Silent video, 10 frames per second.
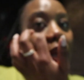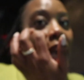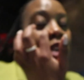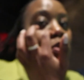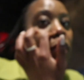
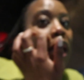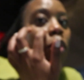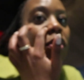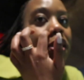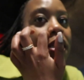Guys,
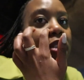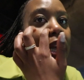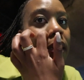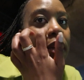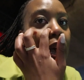Lalo says
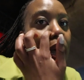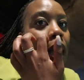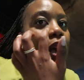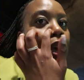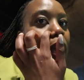that
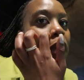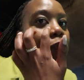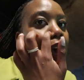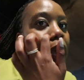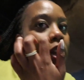
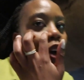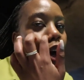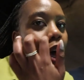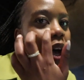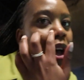if I had a
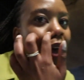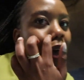car,